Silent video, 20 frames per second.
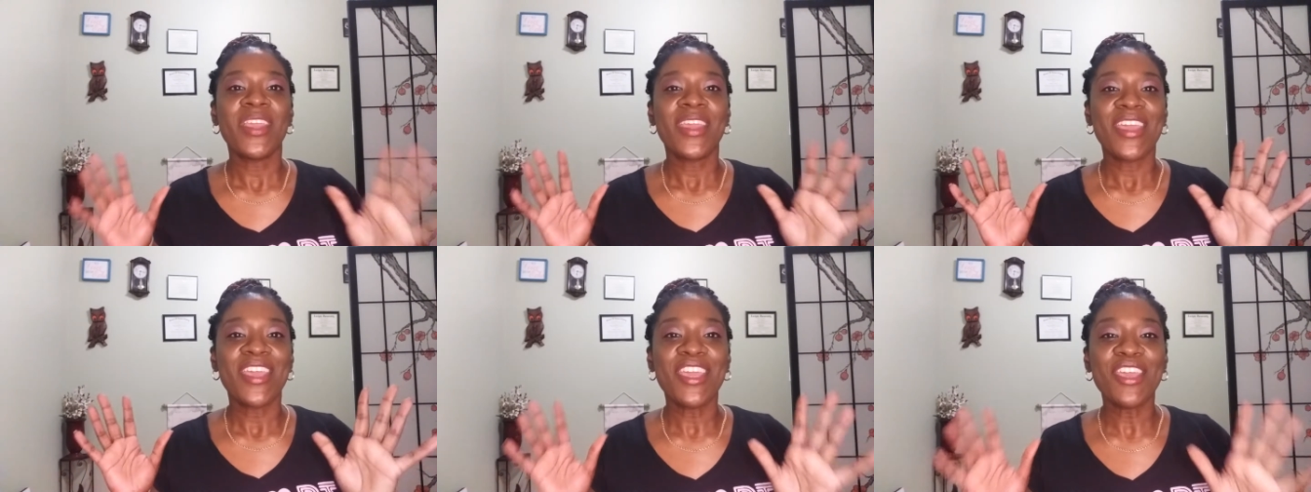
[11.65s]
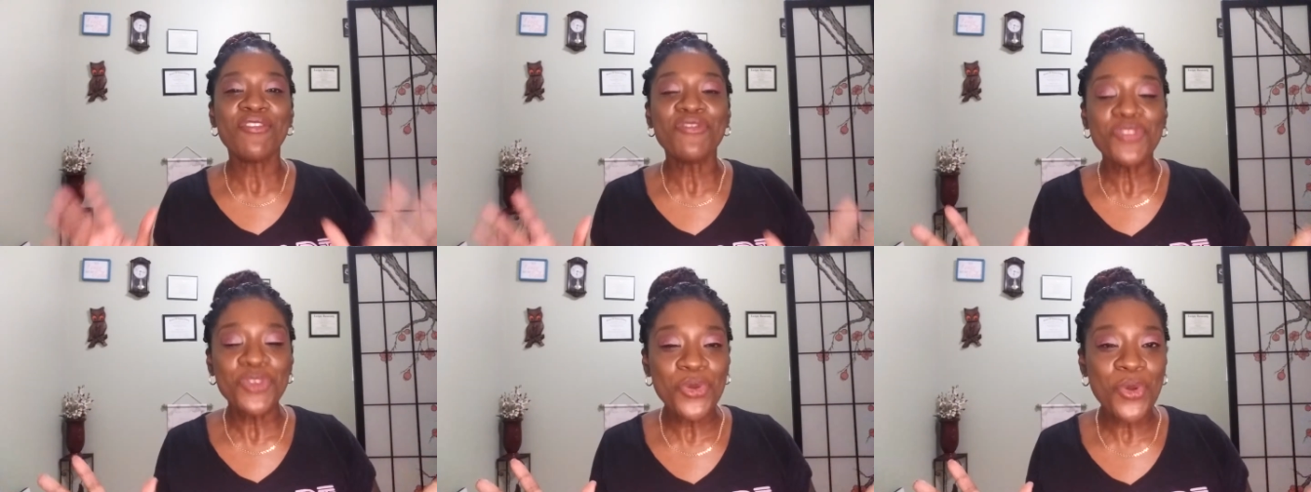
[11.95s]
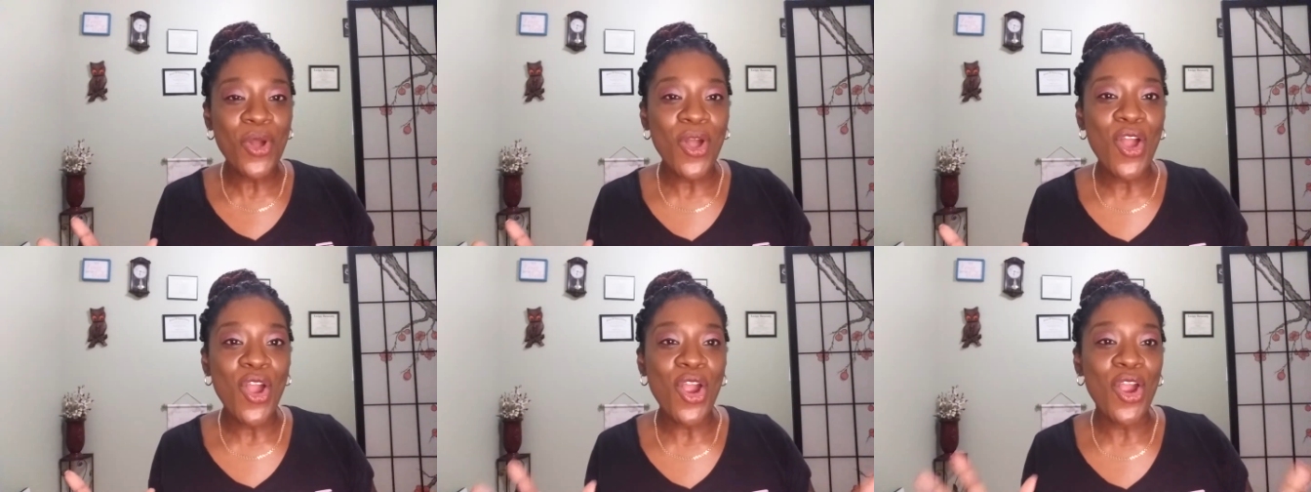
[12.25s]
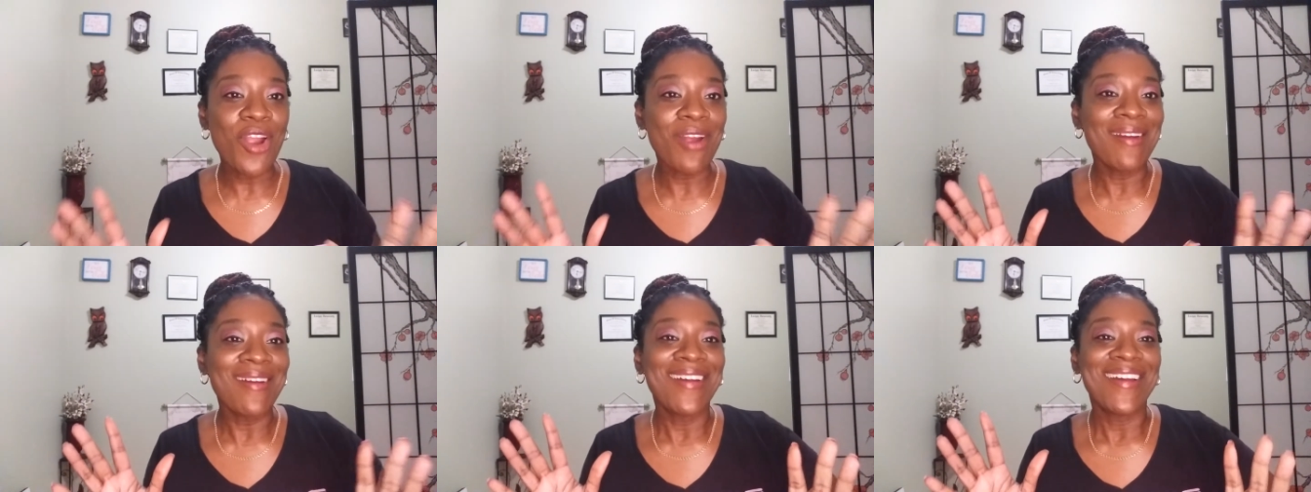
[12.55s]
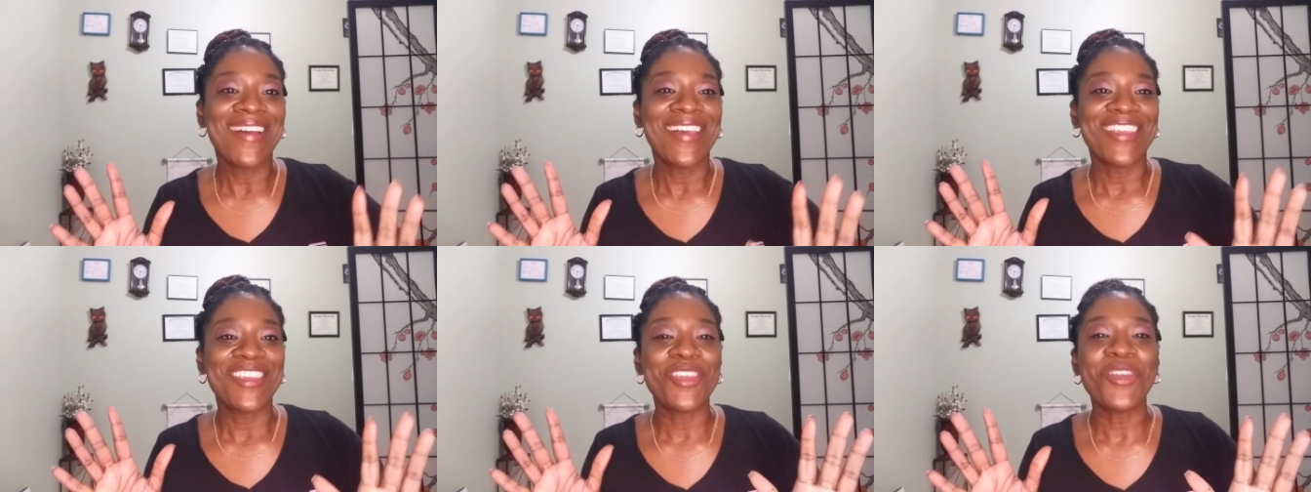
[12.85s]
If you are,
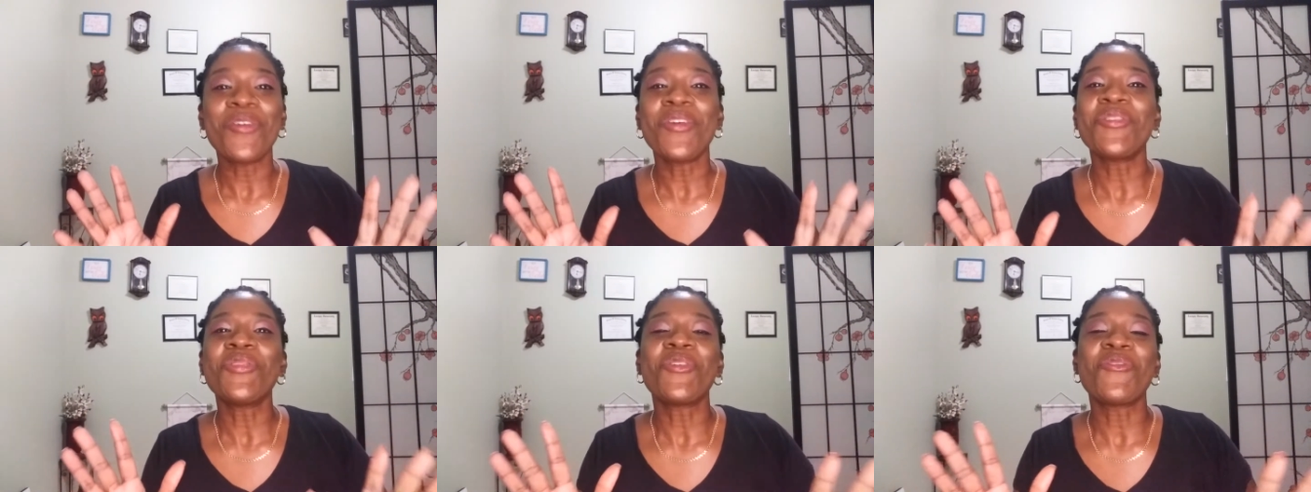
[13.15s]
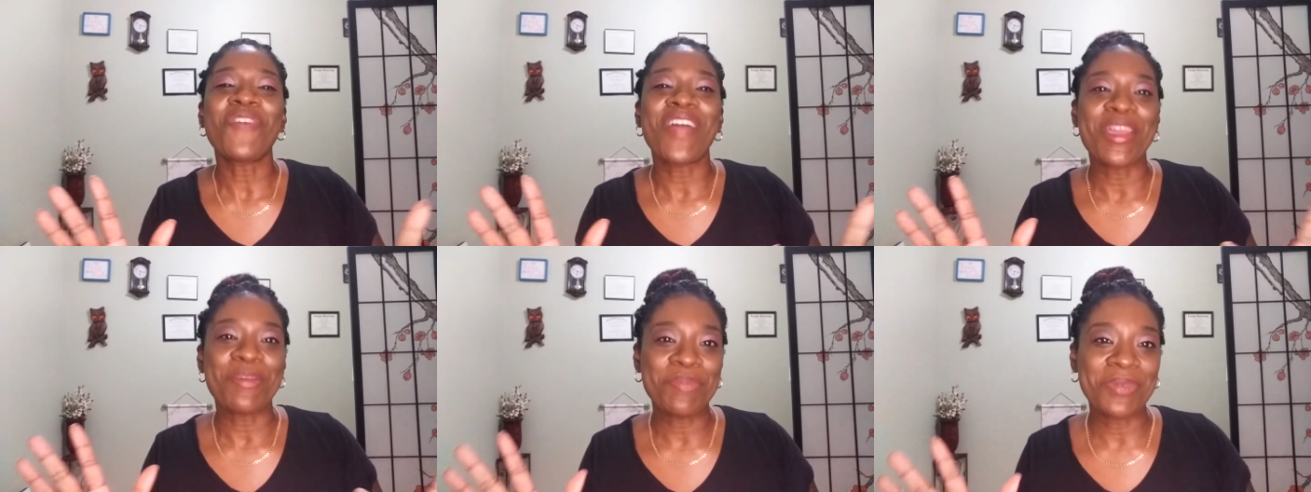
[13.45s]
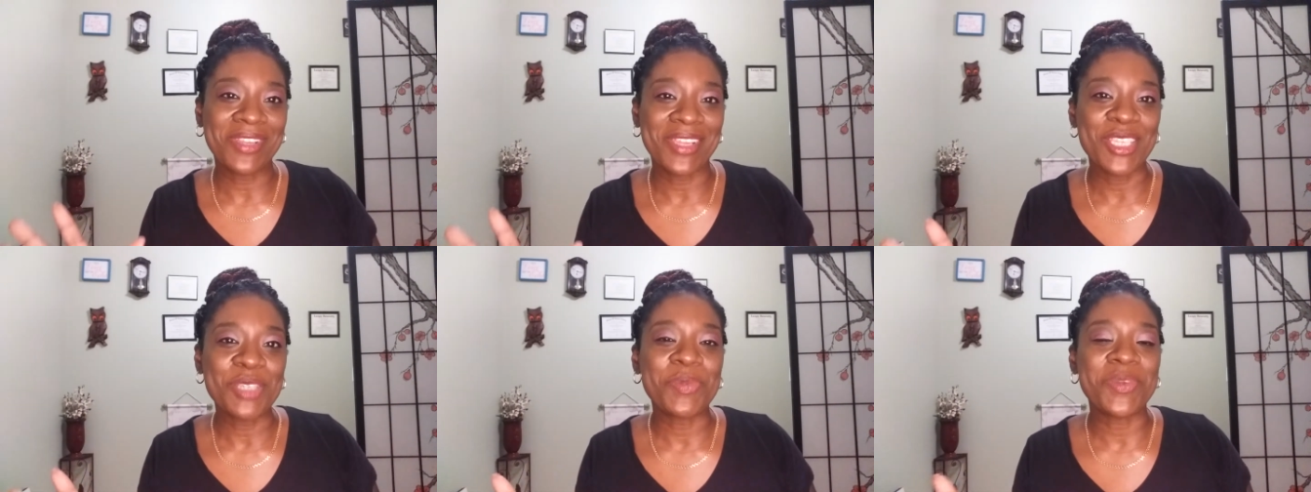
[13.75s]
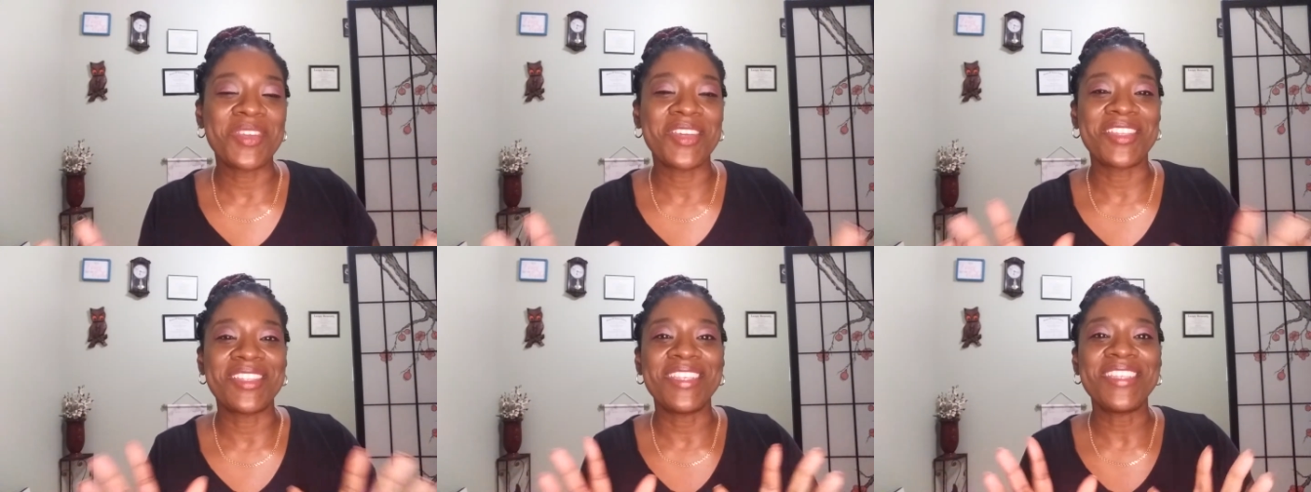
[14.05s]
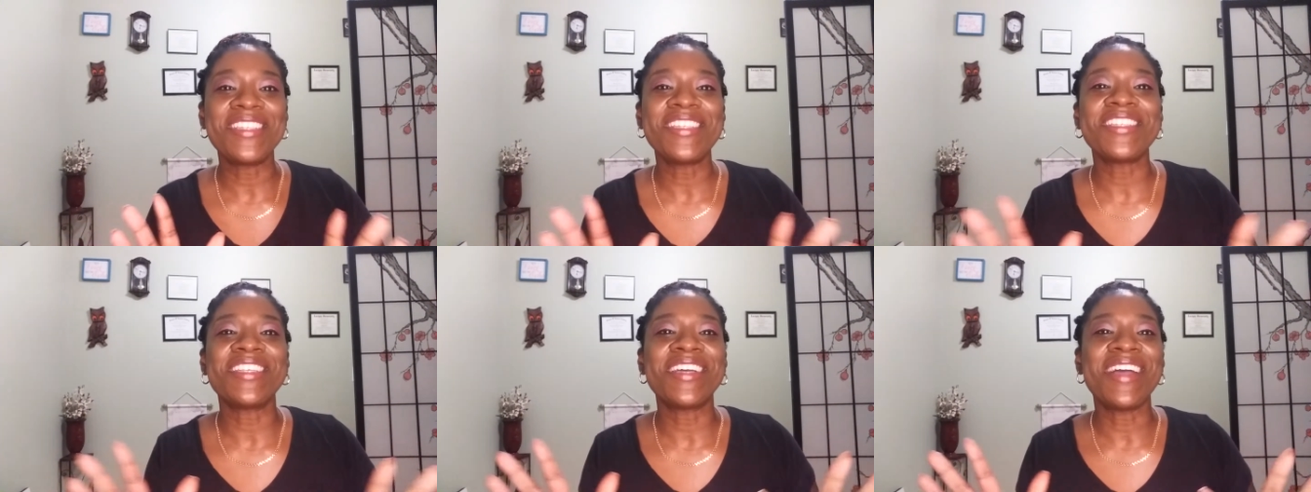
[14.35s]
you're in the right place because
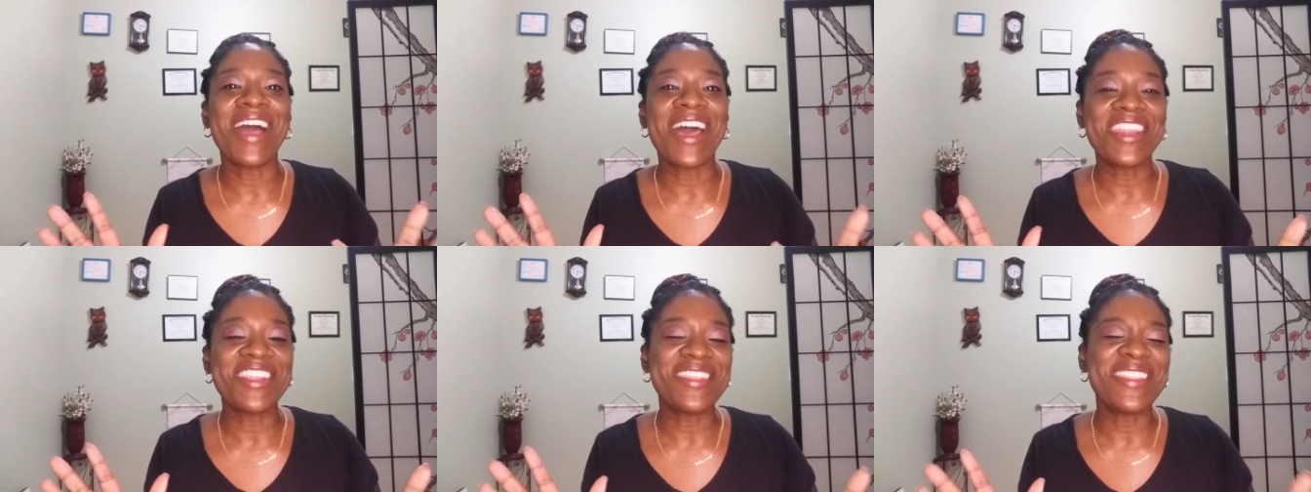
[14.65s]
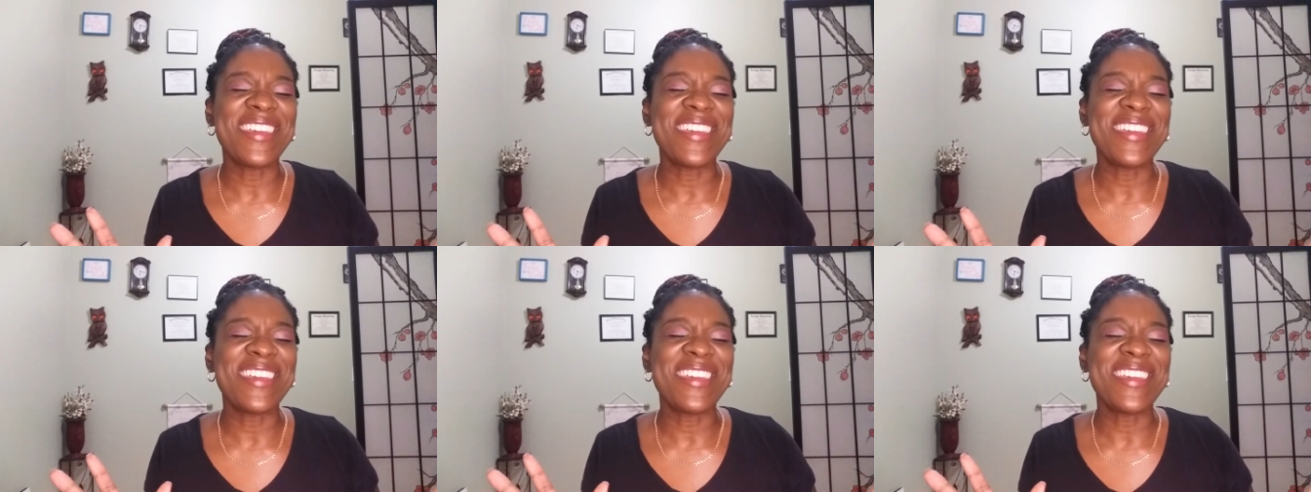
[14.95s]
this is the kind of